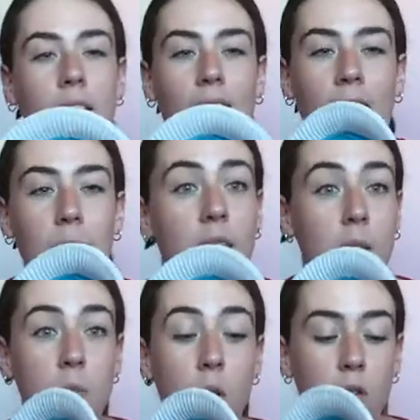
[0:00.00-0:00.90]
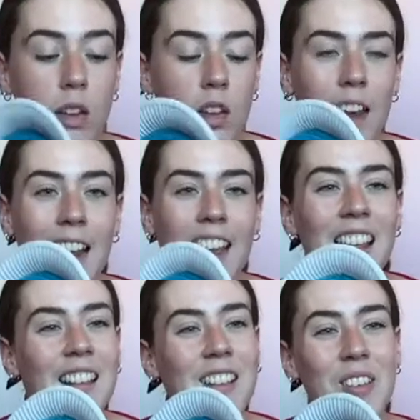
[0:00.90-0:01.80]
They would be all really good
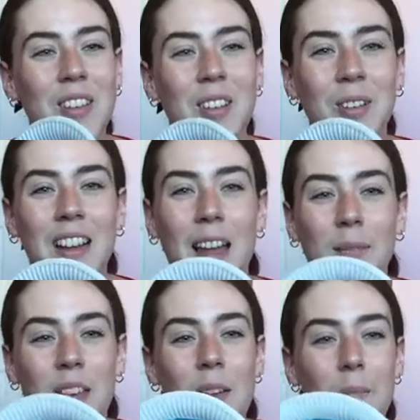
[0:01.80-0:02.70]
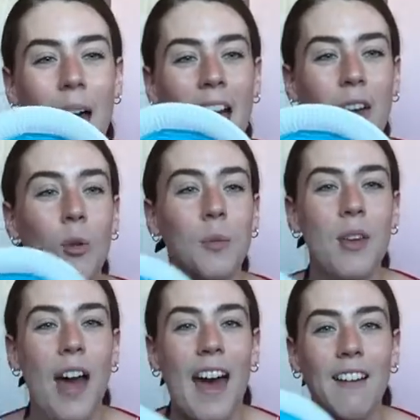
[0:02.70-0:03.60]
ideas, so it's totally up to you. But I hope
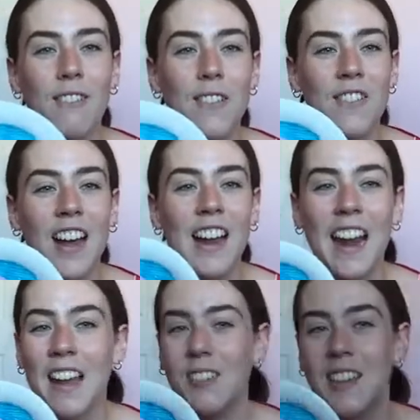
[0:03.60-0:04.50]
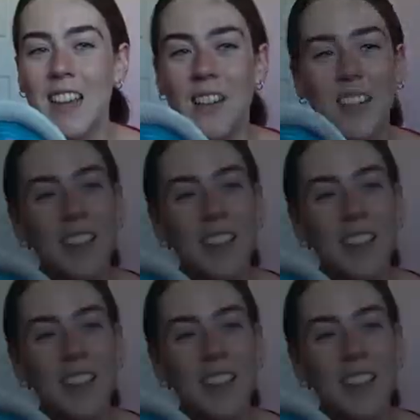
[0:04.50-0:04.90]
you have fun and I will see you all